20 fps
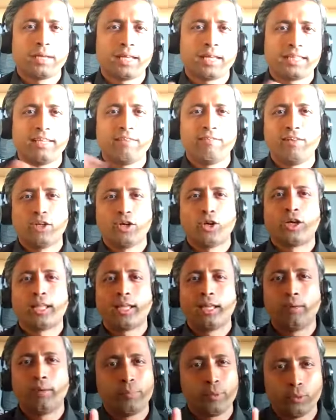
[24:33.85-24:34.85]
like they will not
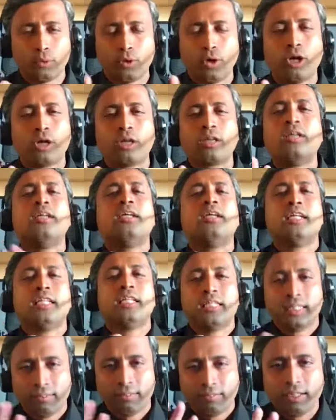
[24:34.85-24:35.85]
help you or
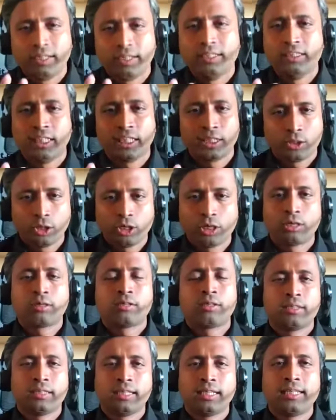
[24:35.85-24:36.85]
they will reject your
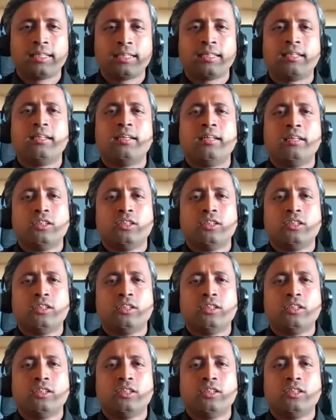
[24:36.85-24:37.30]
thing.